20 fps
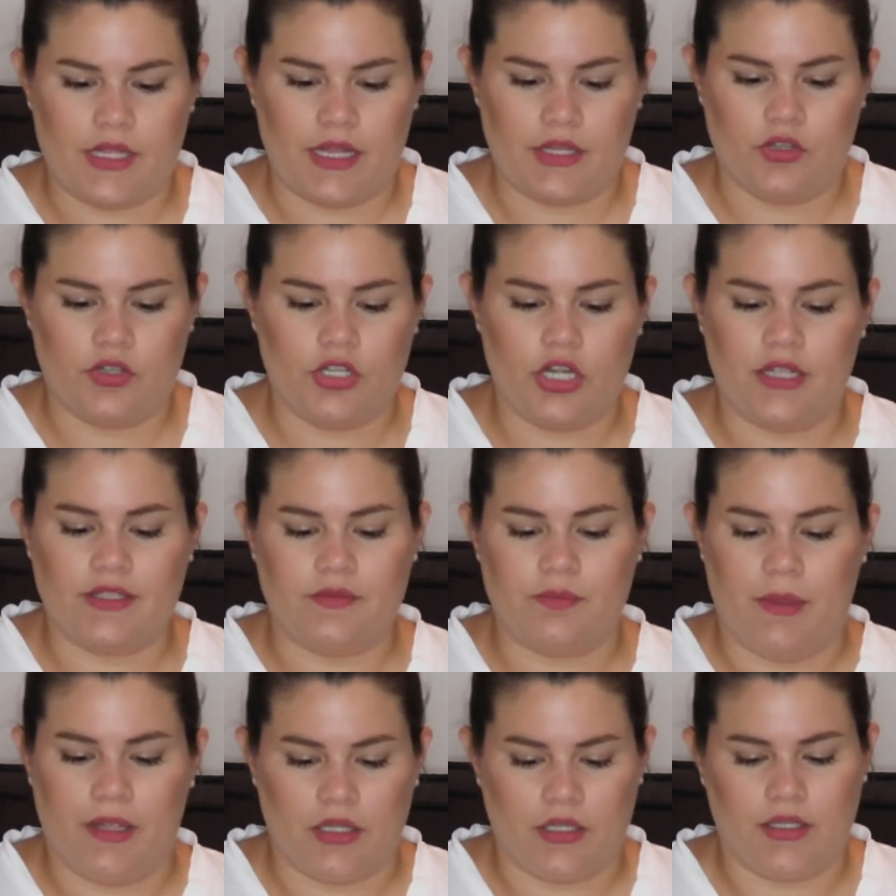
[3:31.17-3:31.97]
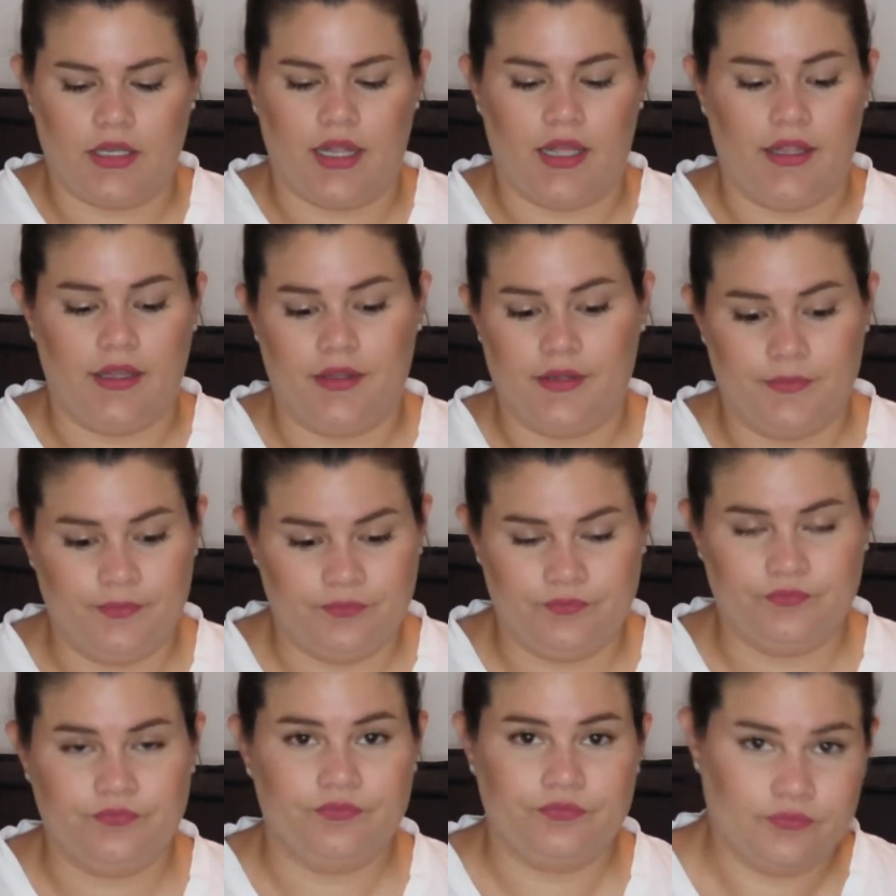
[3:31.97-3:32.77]
Like you're not smelling like,
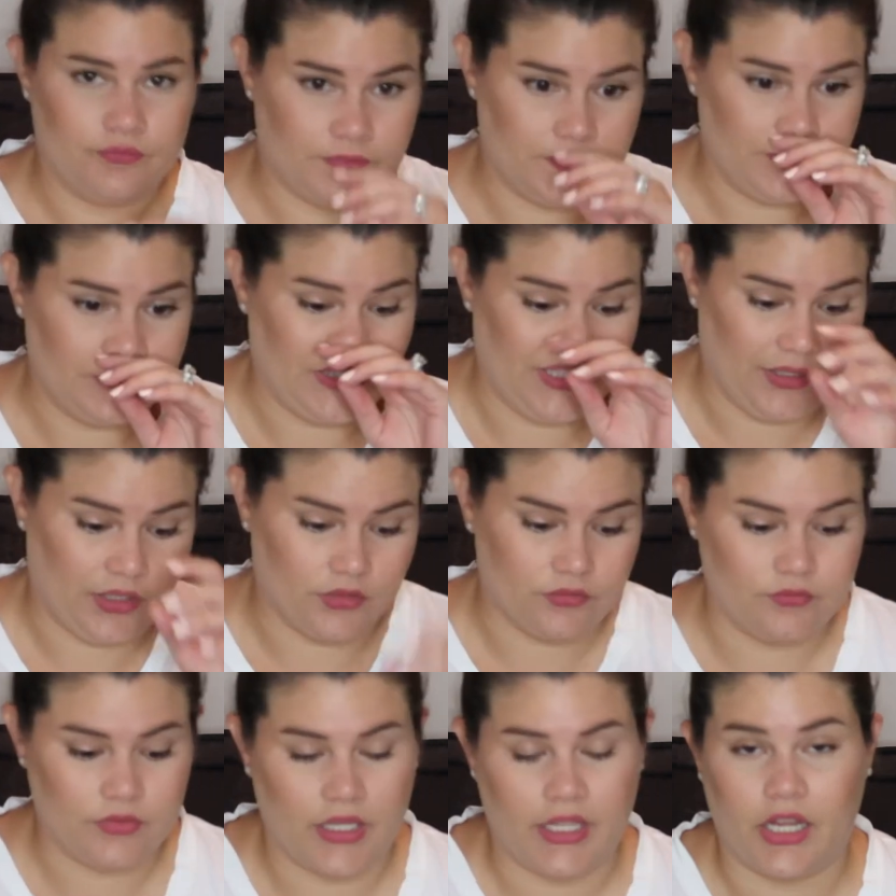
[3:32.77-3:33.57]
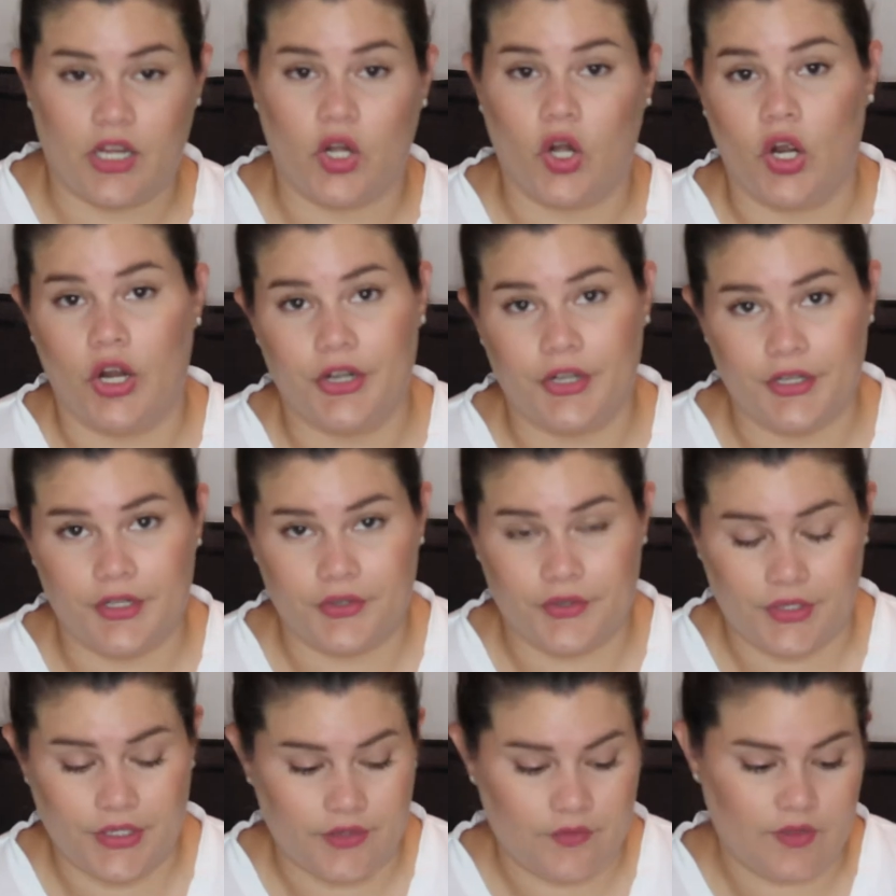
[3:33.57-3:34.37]
you know, like a
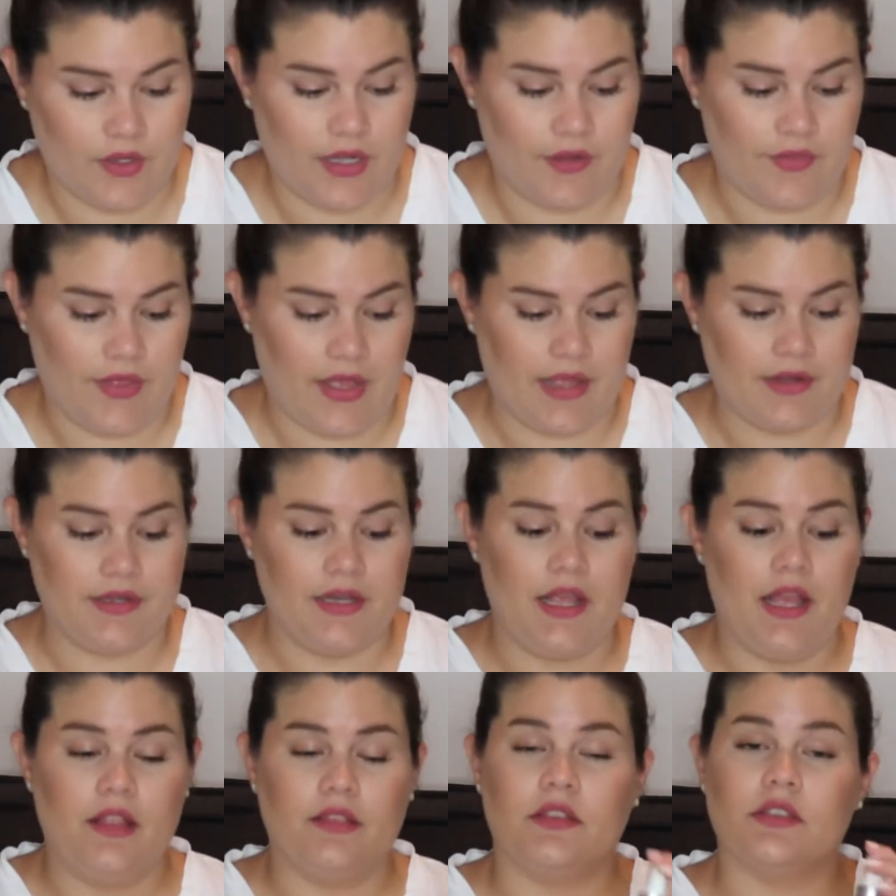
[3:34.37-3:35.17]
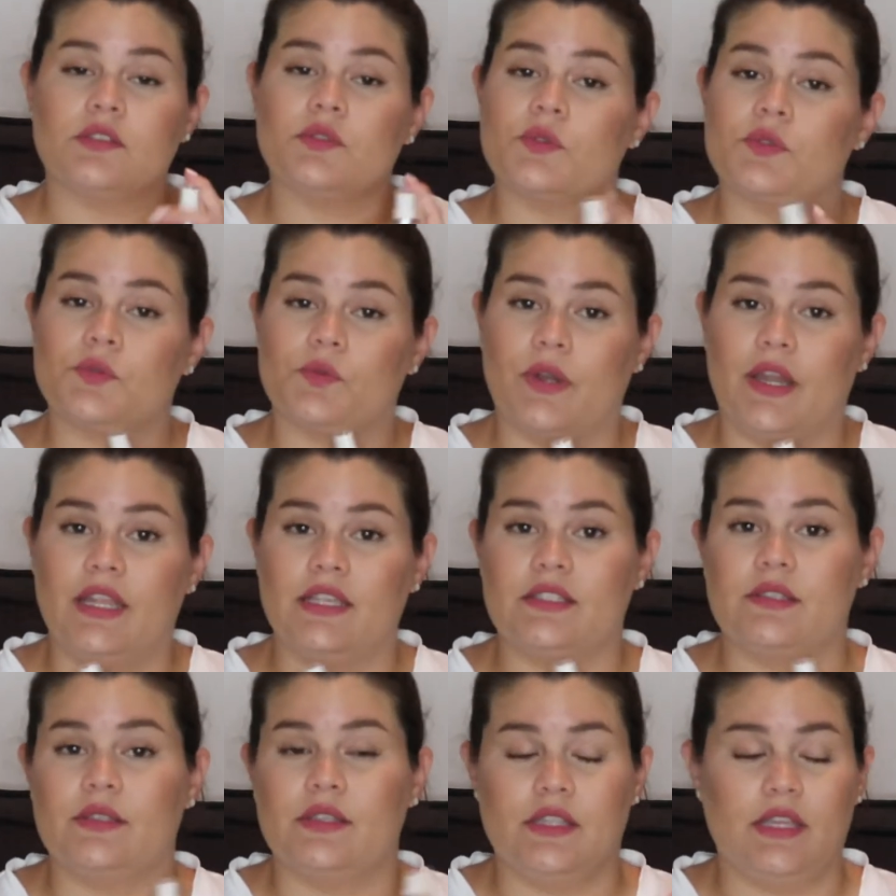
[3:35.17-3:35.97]
garden or anything like that. This was
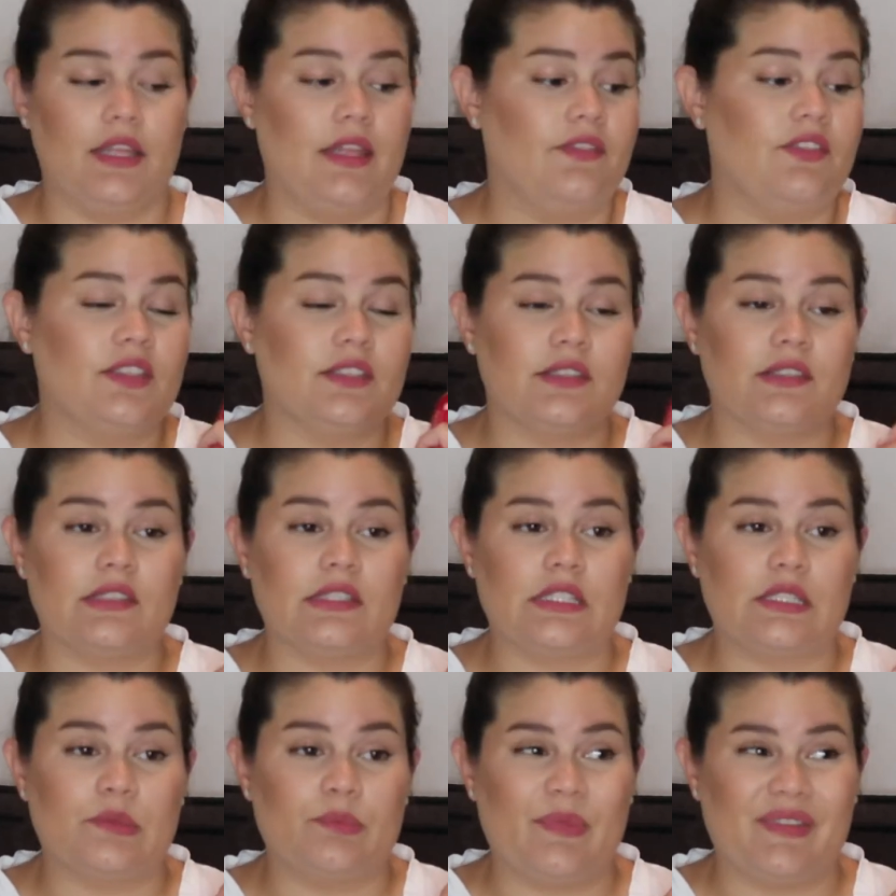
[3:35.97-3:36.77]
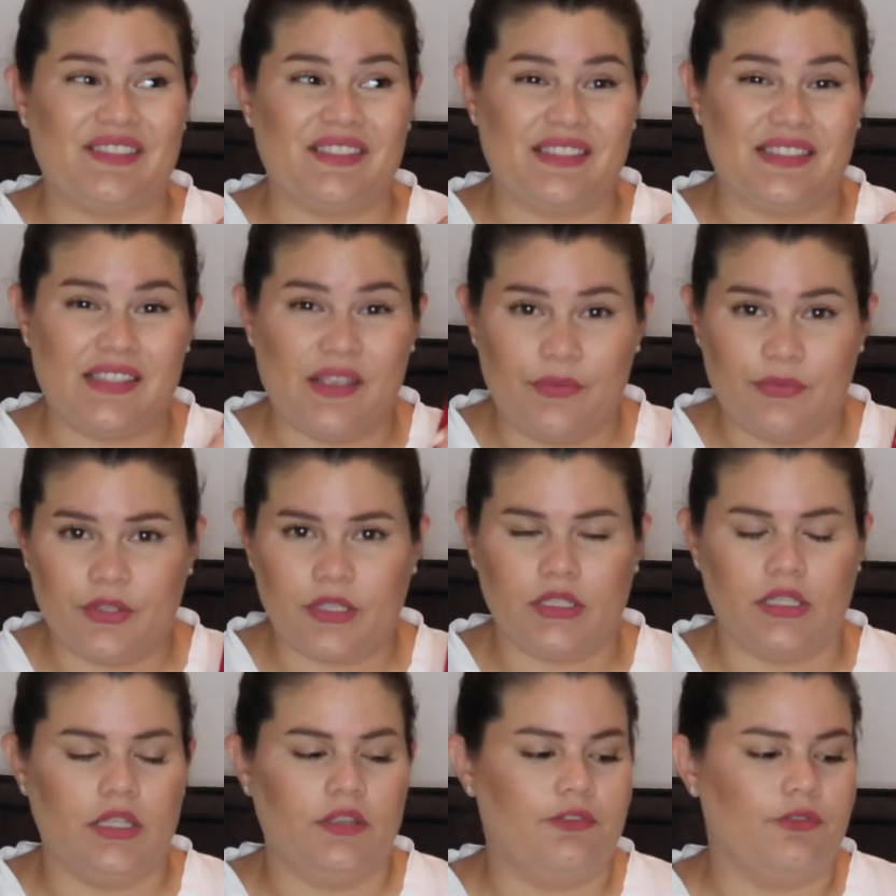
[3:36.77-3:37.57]
great. And this is
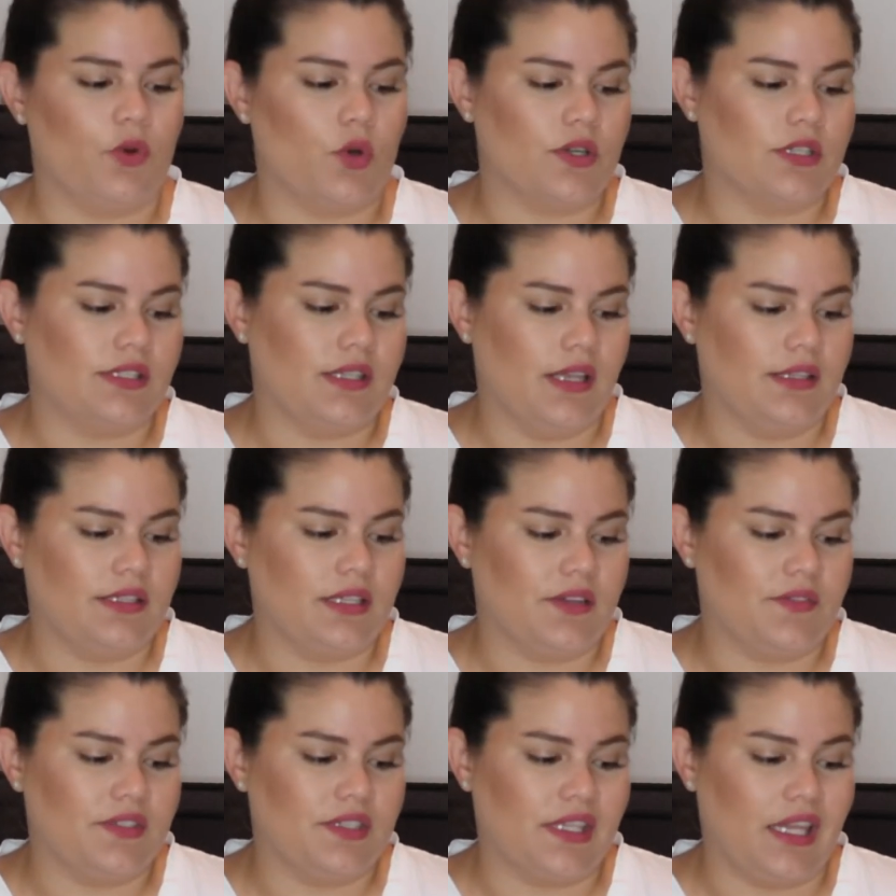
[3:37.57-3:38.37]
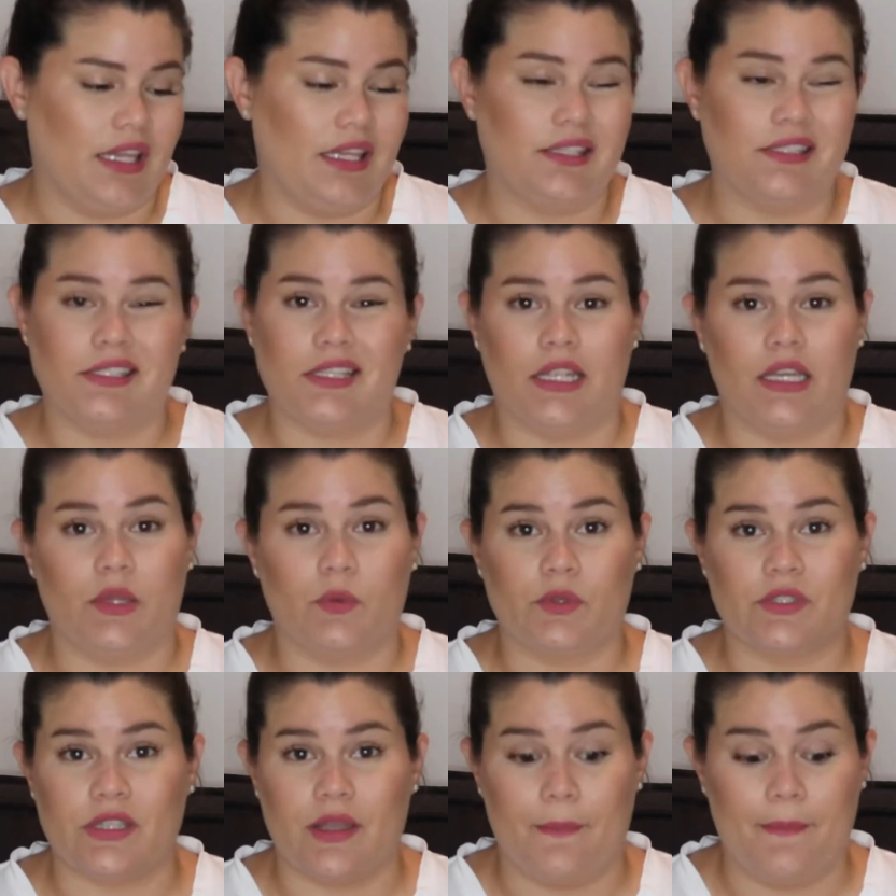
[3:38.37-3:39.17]
specifically for sensitive skins and
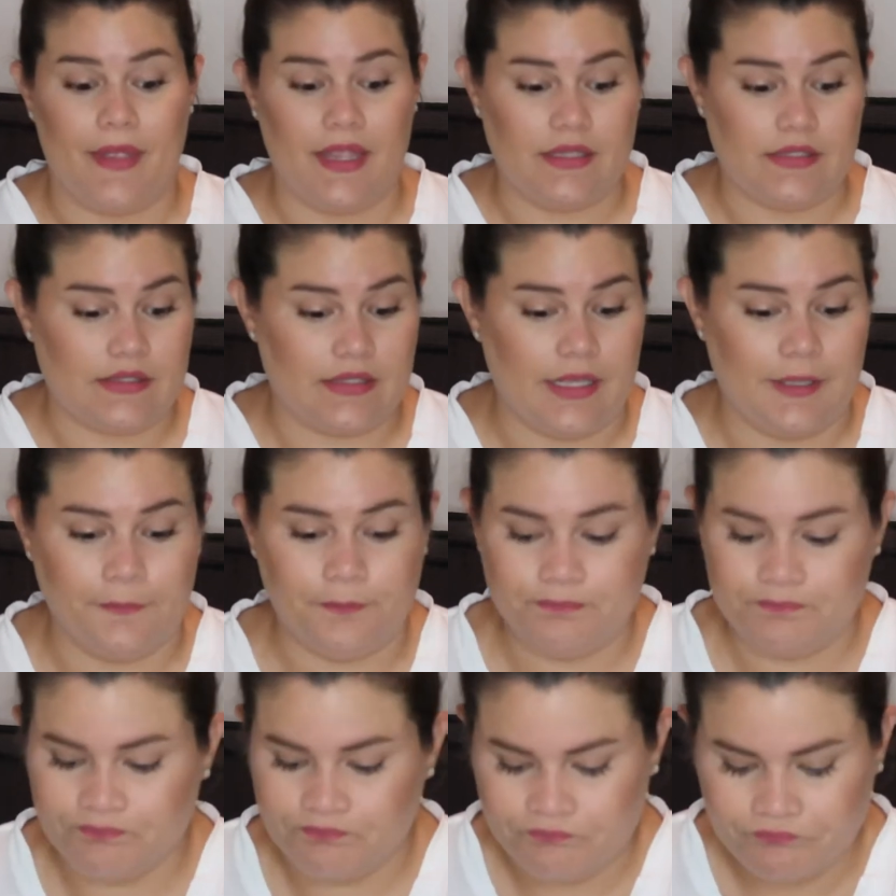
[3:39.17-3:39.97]
it was amazing.